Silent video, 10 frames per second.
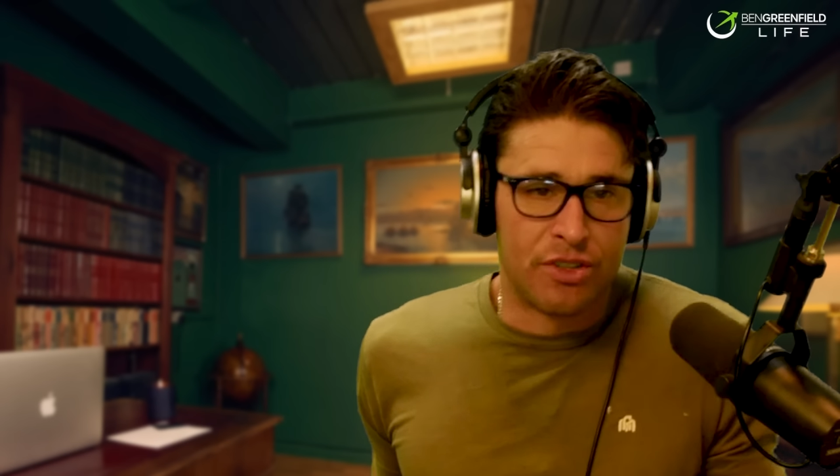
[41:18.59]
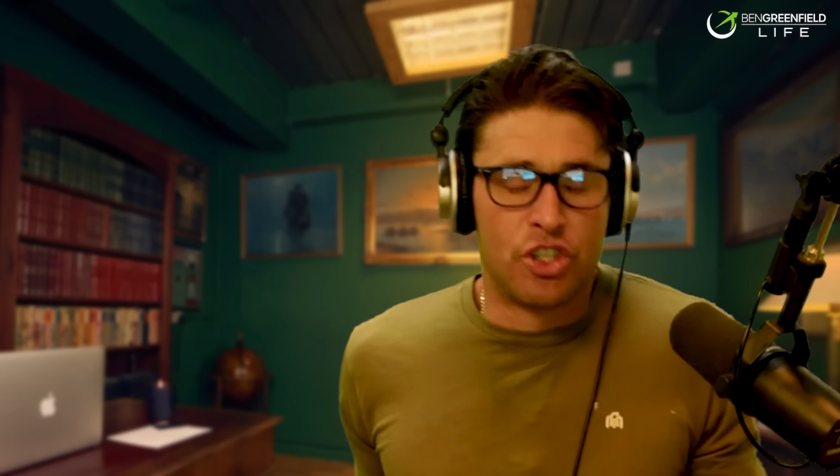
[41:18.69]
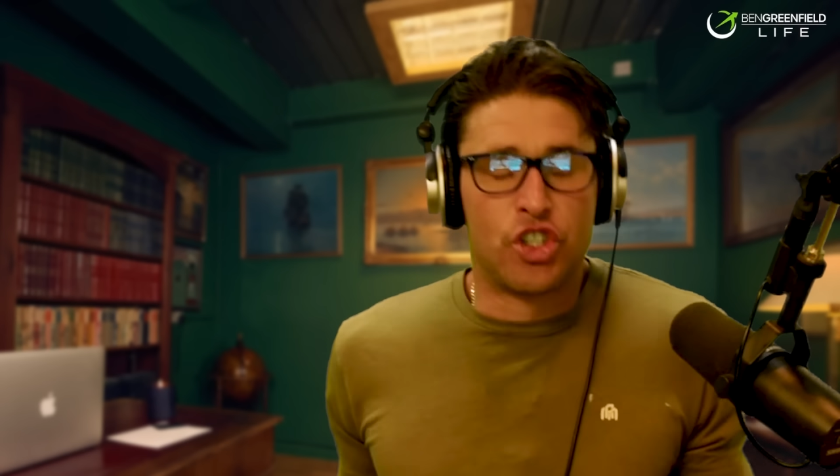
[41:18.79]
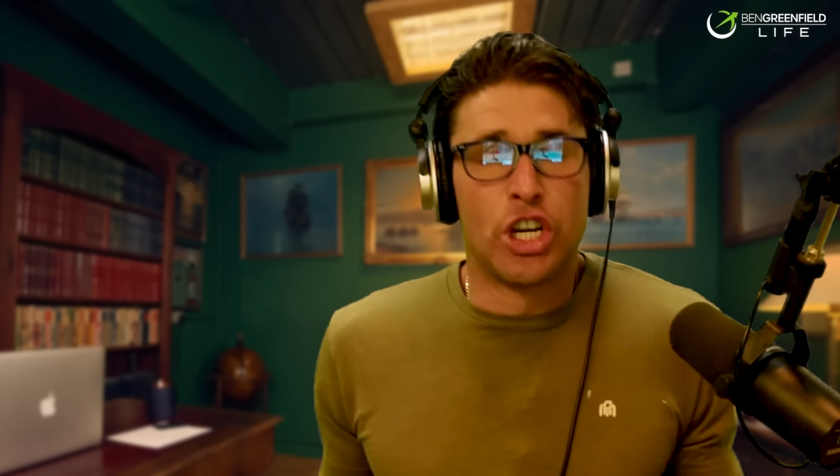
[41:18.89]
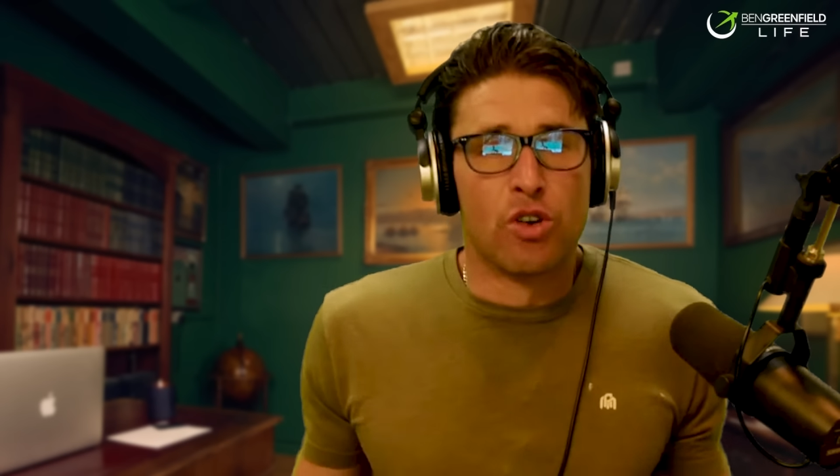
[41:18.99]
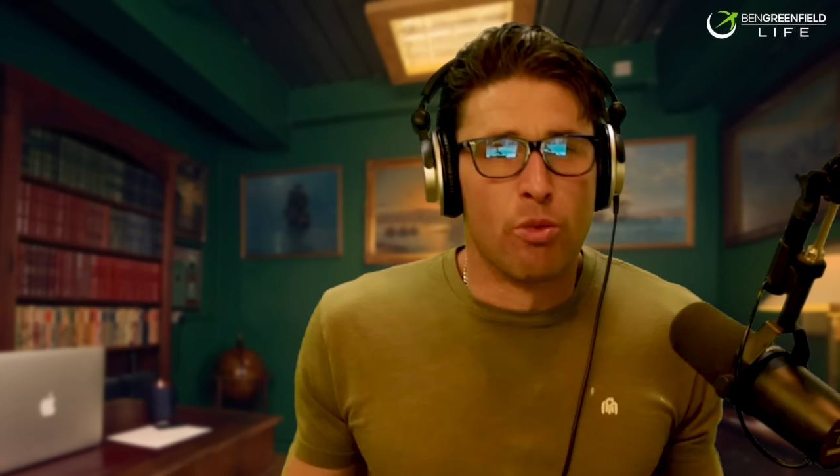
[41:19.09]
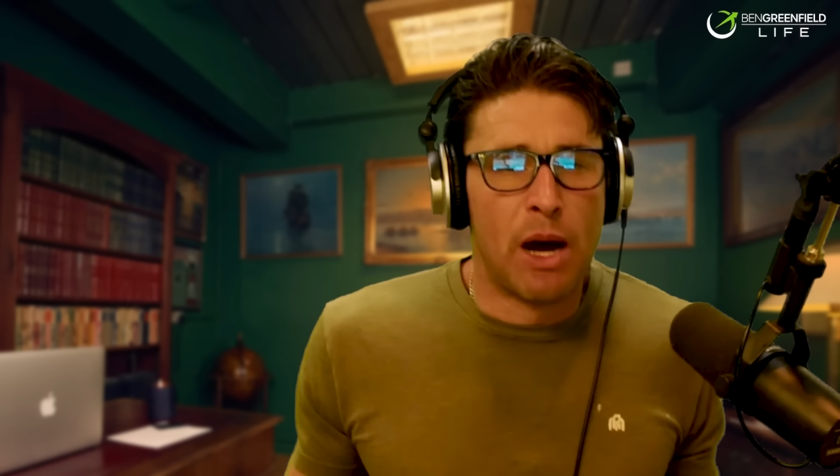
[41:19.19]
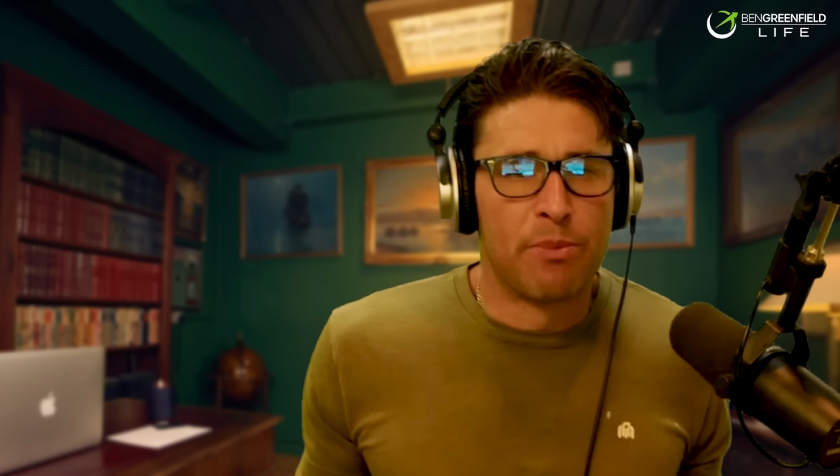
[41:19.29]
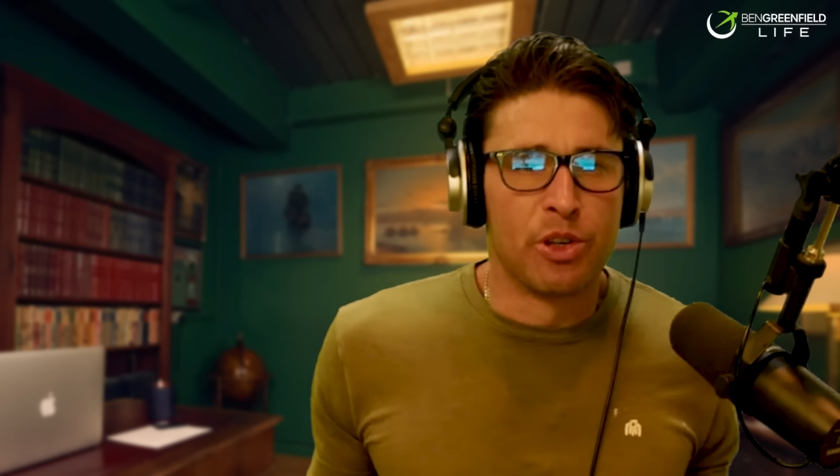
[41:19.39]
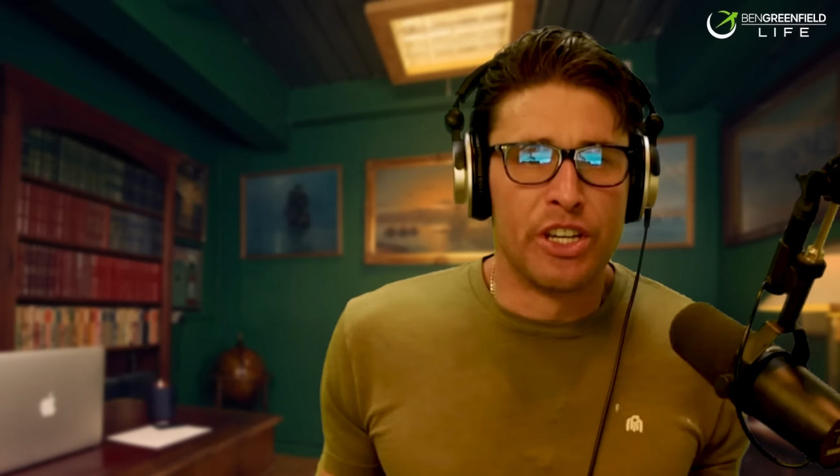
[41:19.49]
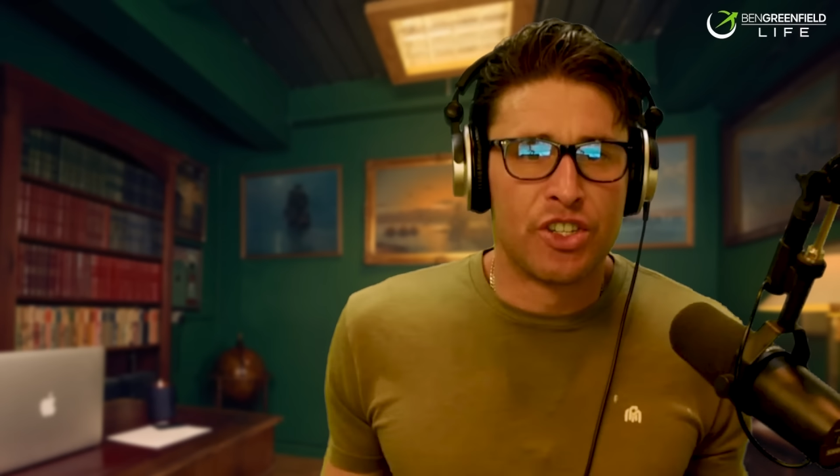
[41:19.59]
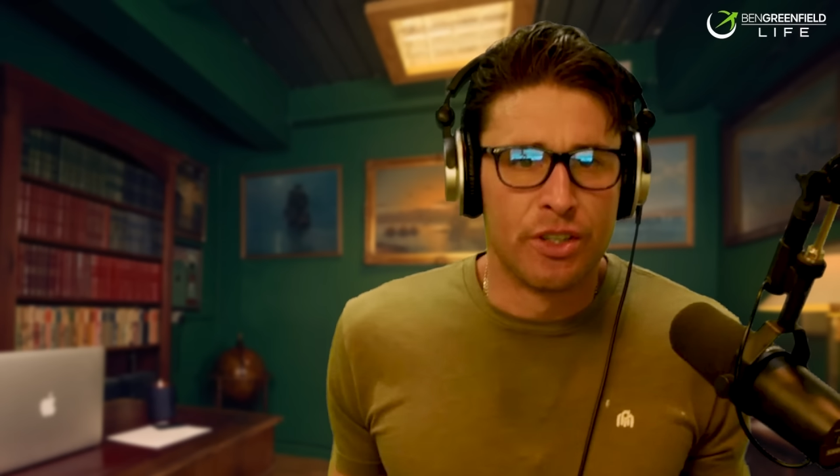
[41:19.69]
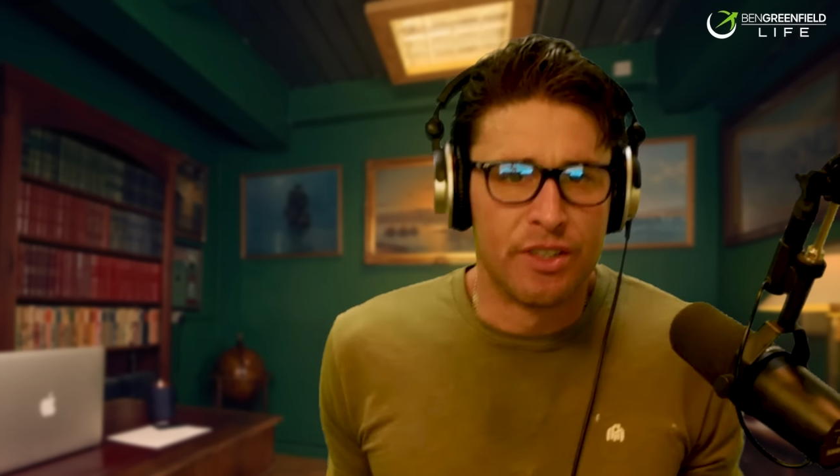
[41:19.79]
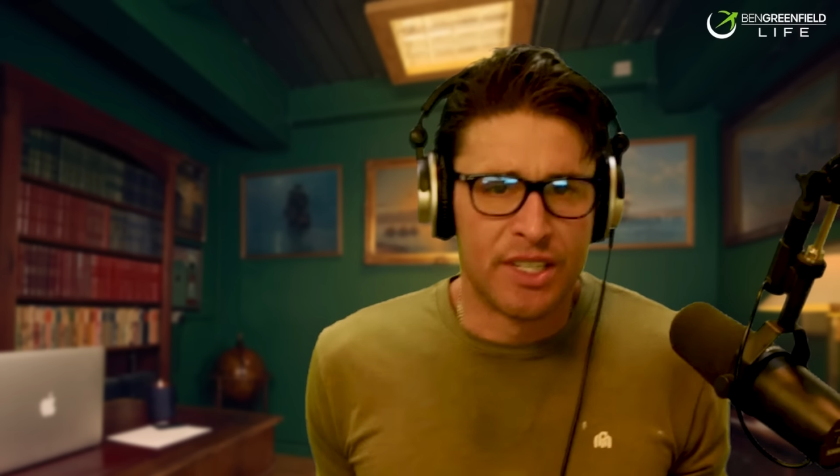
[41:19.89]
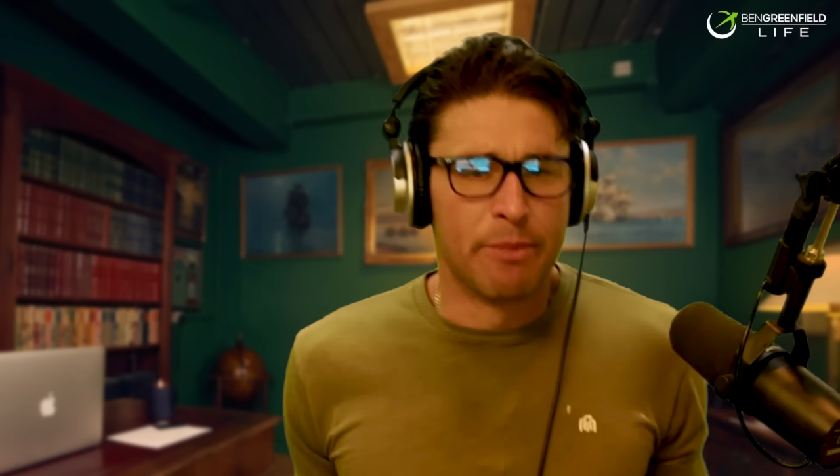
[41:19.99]
the general
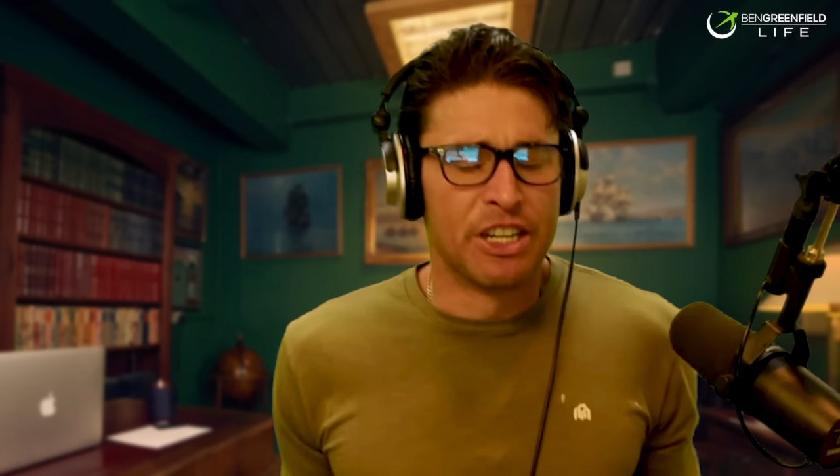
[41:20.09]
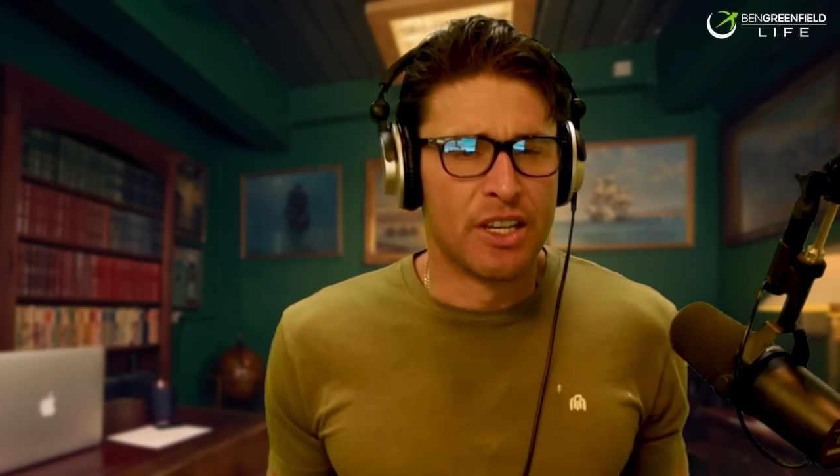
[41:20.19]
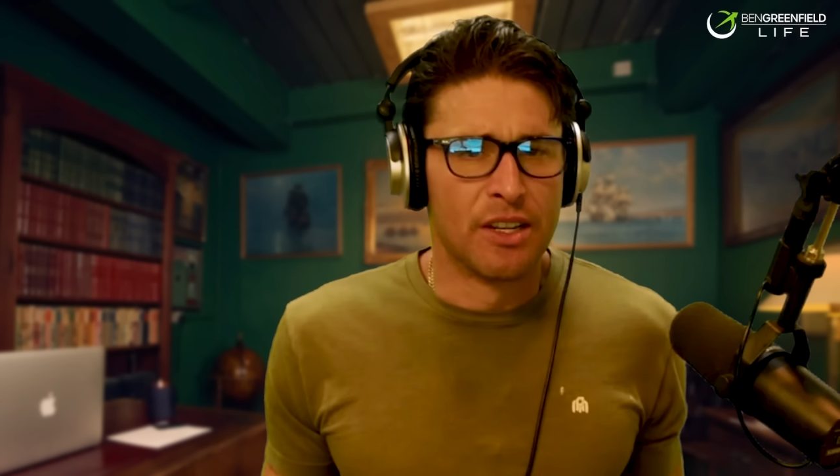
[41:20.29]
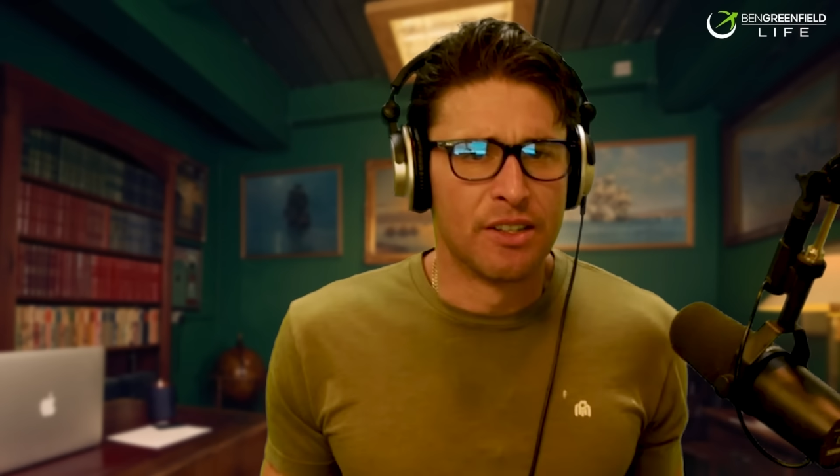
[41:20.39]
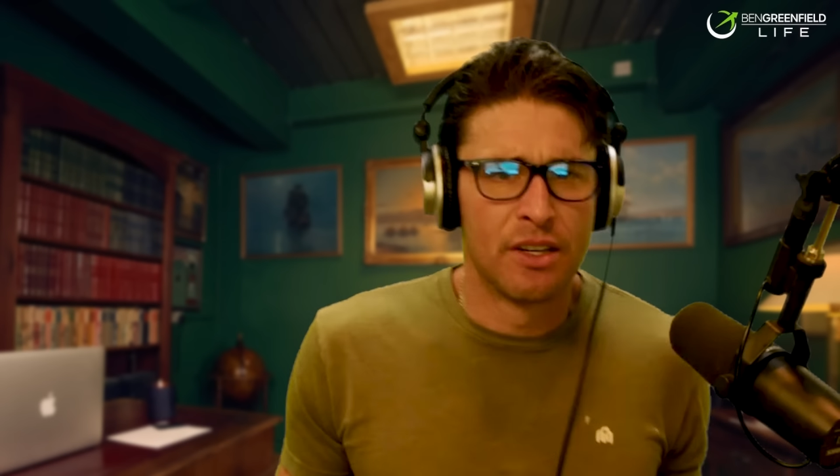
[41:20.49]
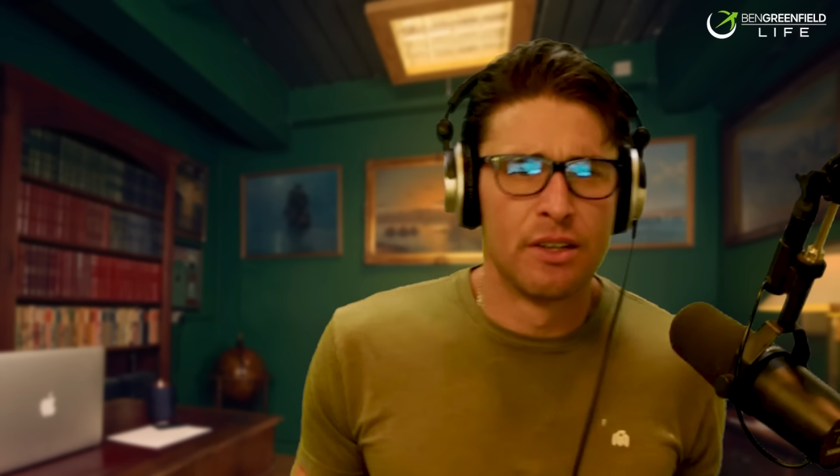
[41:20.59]
population? Does that make sense?